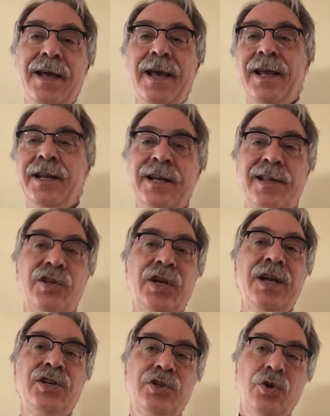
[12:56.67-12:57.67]
And in
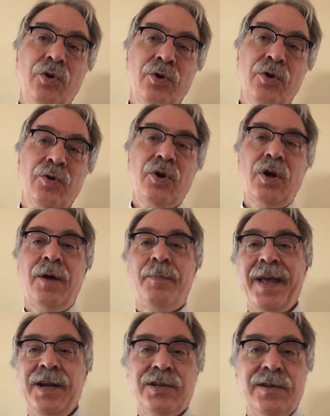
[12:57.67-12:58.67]
exchange, your uh,
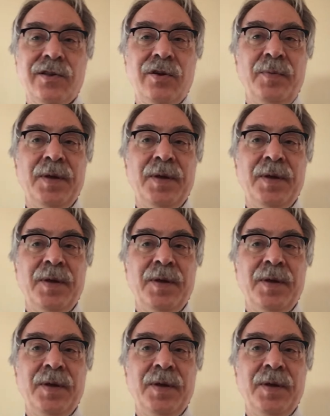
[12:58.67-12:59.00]
patients could